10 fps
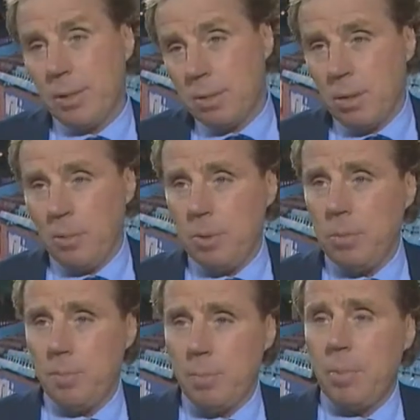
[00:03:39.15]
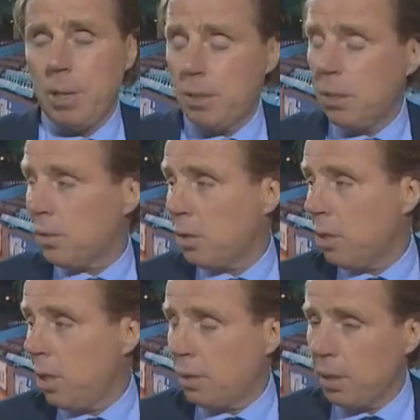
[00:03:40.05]
And tonight we, we made lots of
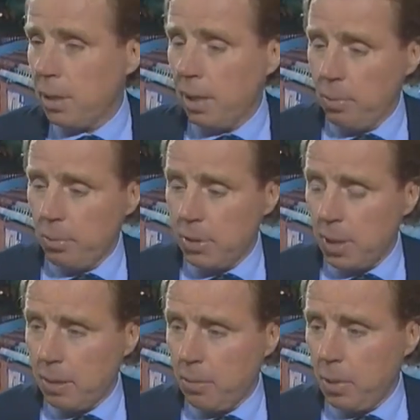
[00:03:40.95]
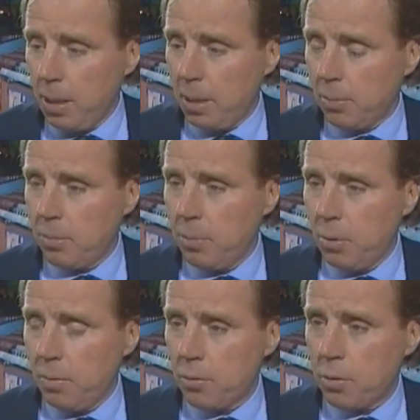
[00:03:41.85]
chances again, but we stuck them away, and that was
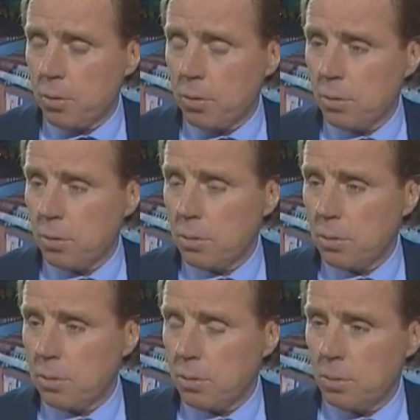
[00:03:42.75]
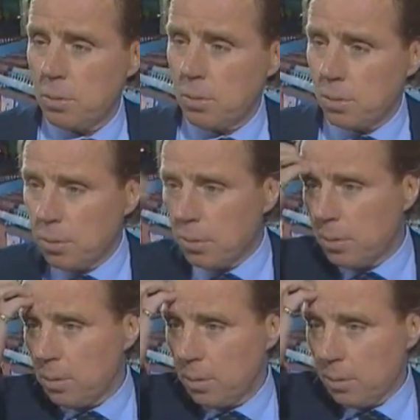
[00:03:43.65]
important for us. Now, how about
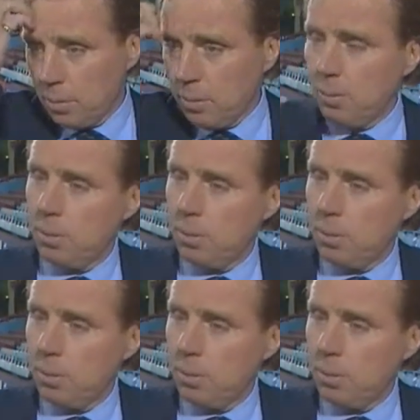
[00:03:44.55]
Hugo Porfirio?